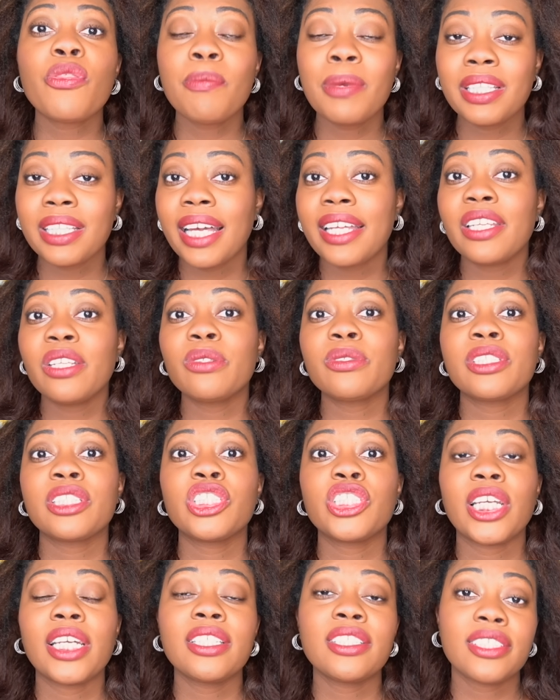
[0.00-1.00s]
millennials and
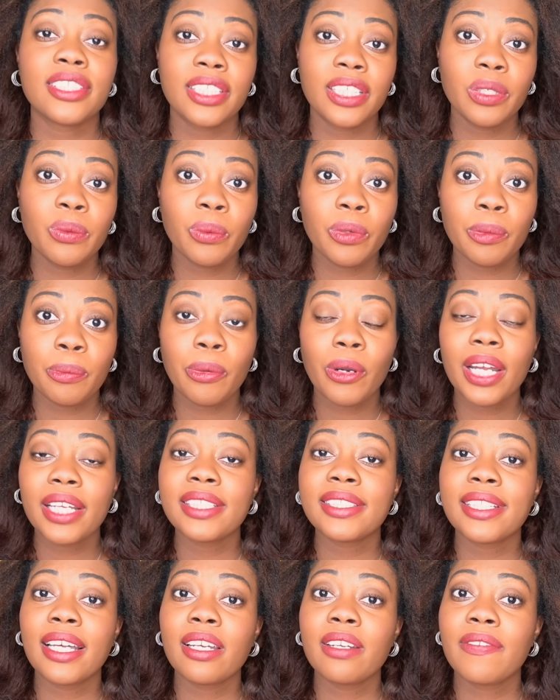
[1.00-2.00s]
Gen Z were
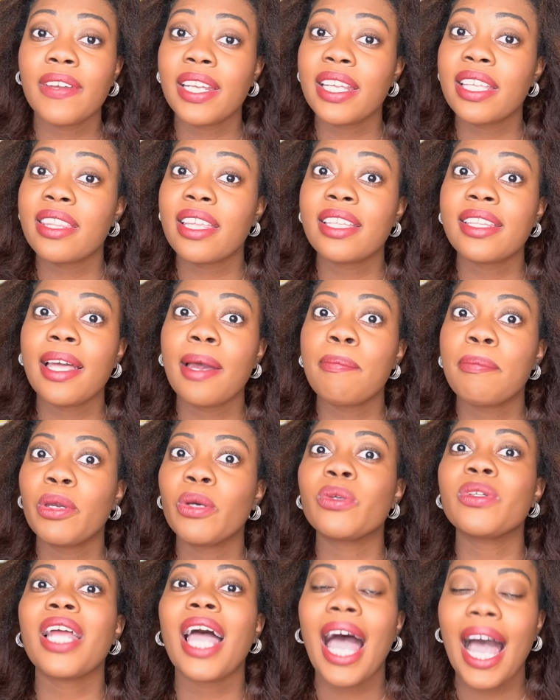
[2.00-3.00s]
priced out of anything that
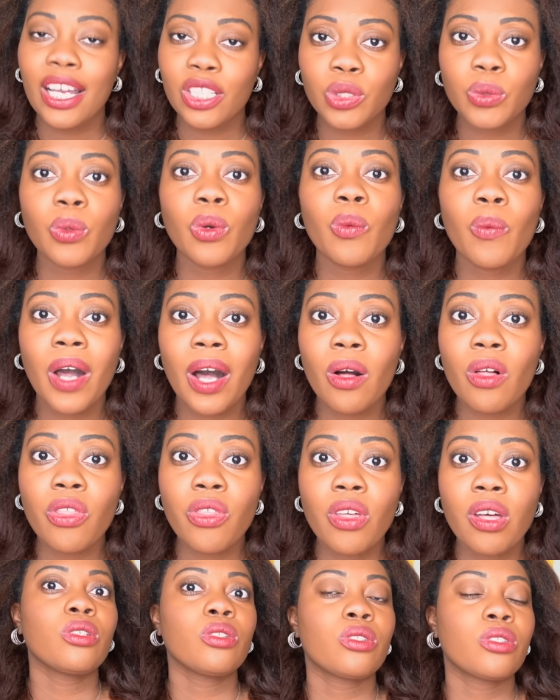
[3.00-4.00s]
built actual wealth,
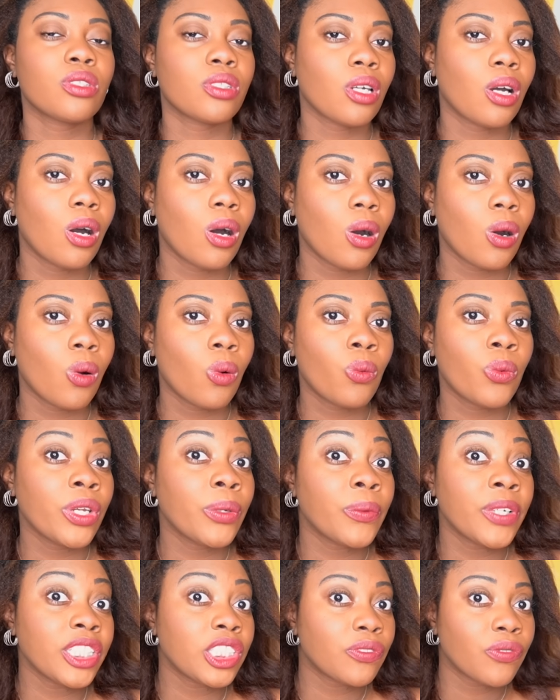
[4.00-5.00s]
so we
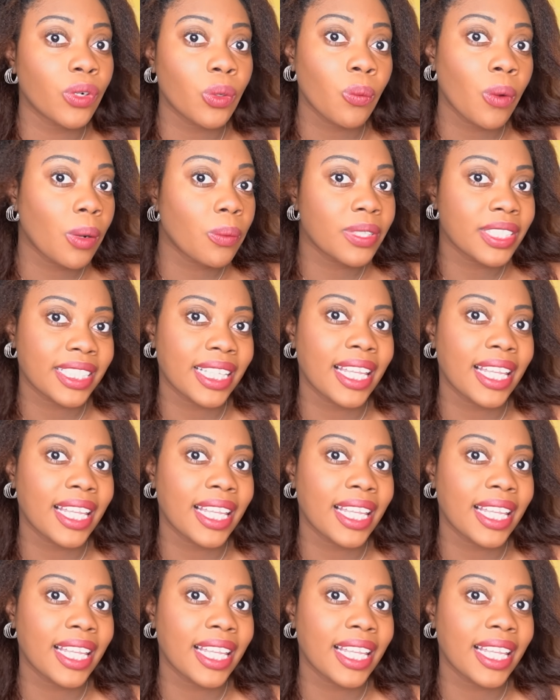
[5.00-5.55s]
reached for what was